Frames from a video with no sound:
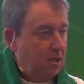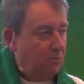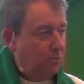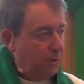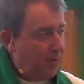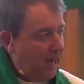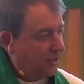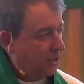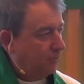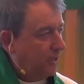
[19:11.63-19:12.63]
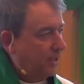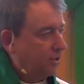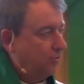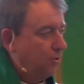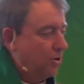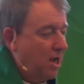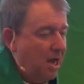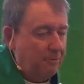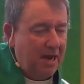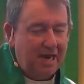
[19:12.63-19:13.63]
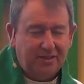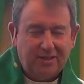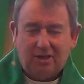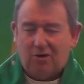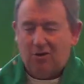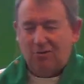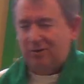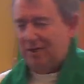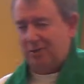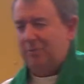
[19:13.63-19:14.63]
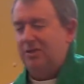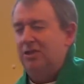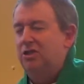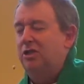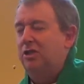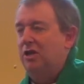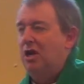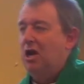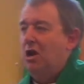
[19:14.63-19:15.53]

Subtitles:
When we pass the peace, we're not passing our own disposition.